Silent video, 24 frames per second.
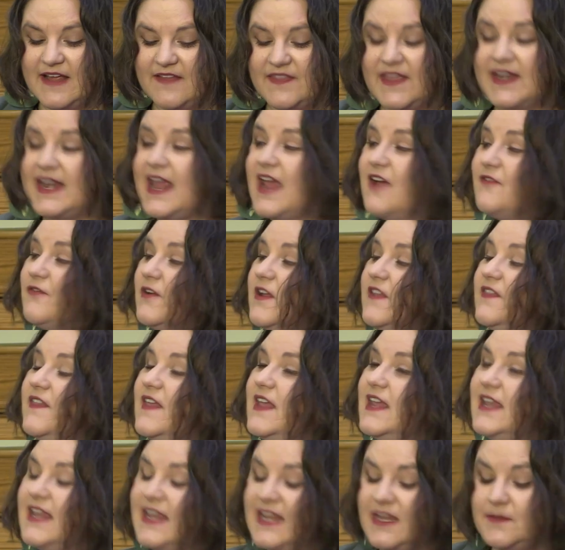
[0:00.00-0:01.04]
that
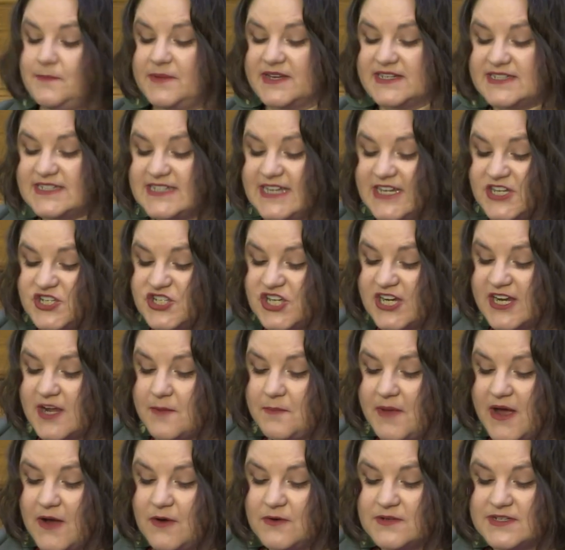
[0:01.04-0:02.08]
everything he'd been teaching
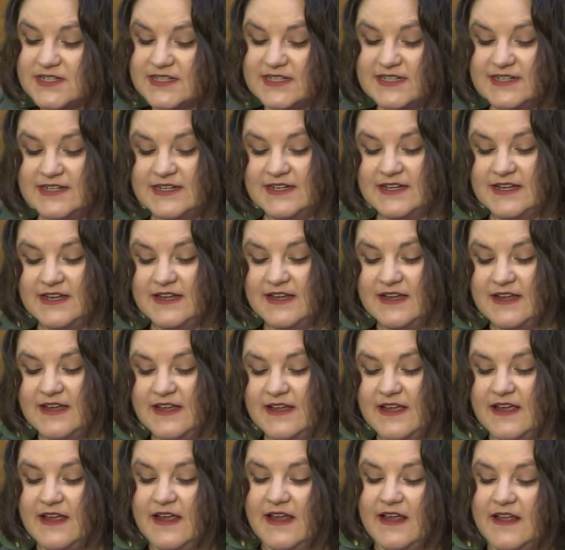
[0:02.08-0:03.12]
about,
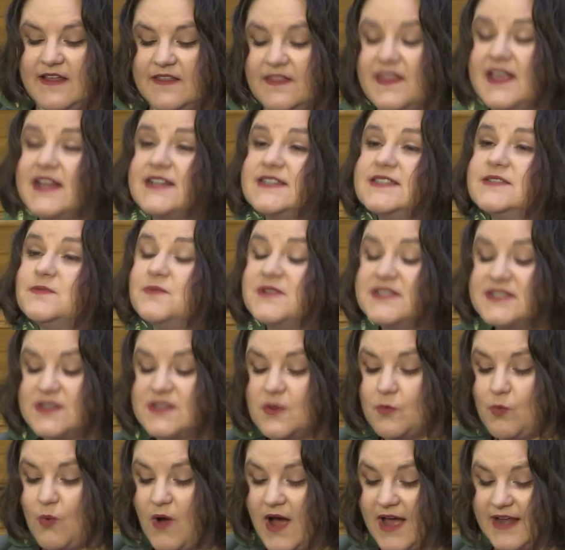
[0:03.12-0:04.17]
this was the
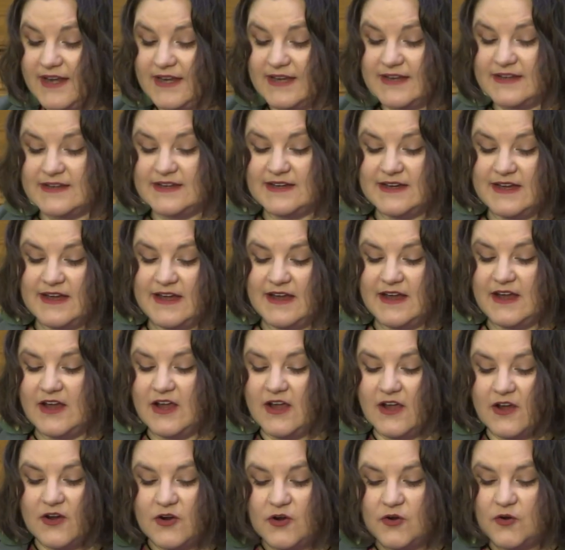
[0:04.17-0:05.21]
one
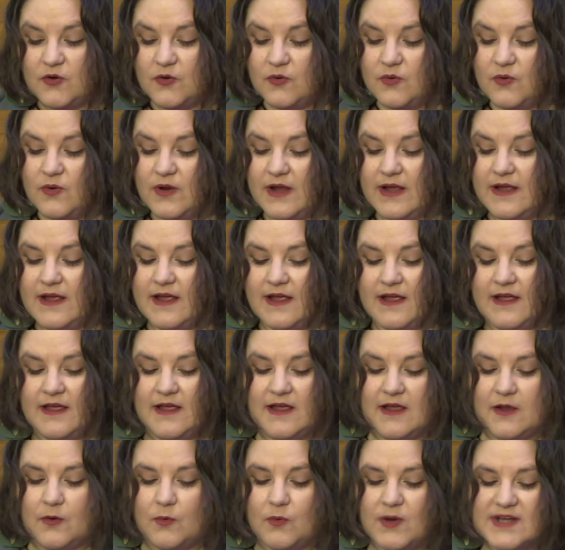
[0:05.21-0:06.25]
who
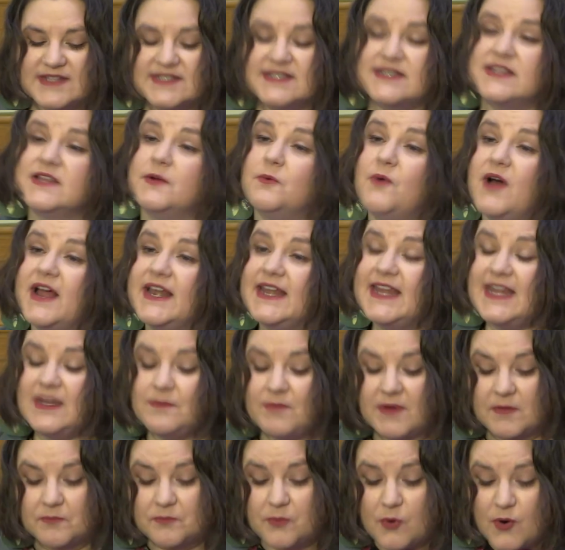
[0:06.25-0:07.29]
was the one he'd
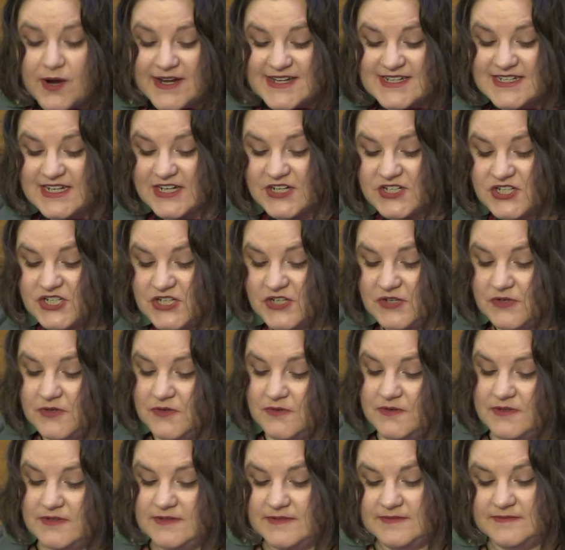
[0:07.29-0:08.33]
been pointing to.